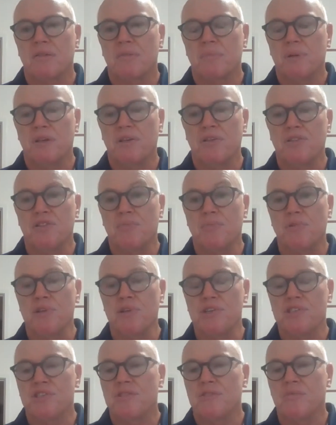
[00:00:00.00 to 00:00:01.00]
because the
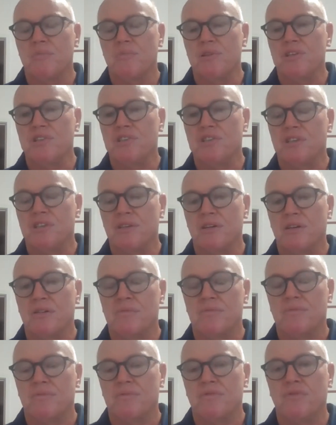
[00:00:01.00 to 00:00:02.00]
British
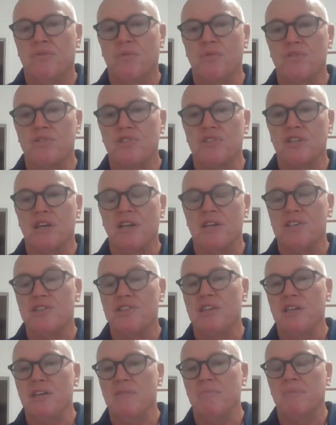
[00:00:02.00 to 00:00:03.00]
forces had a
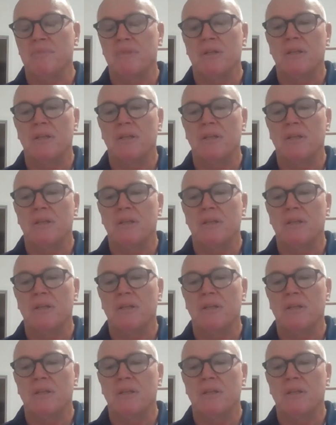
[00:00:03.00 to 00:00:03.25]
team,